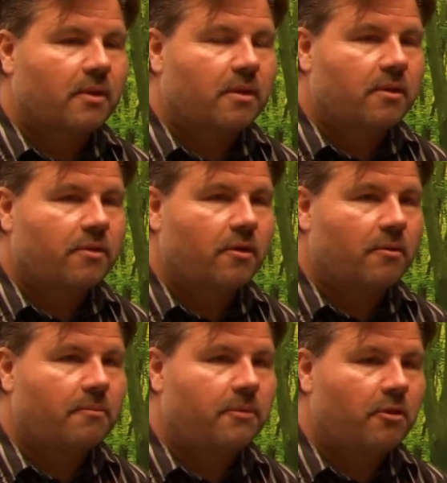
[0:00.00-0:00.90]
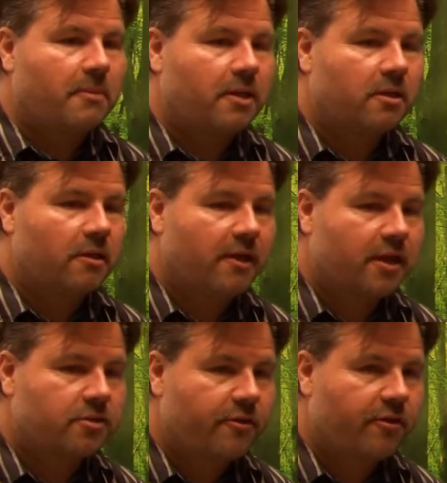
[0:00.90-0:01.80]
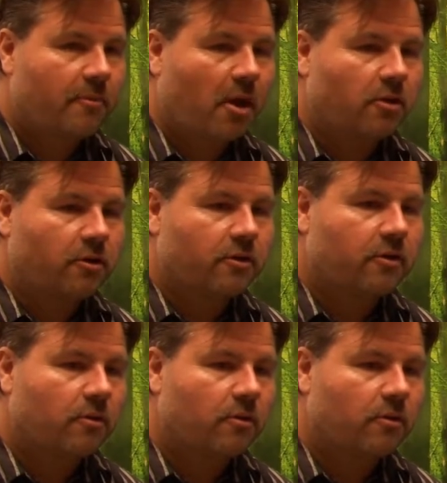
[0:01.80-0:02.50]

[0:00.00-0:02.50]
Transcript: their amygdala is actually smaller,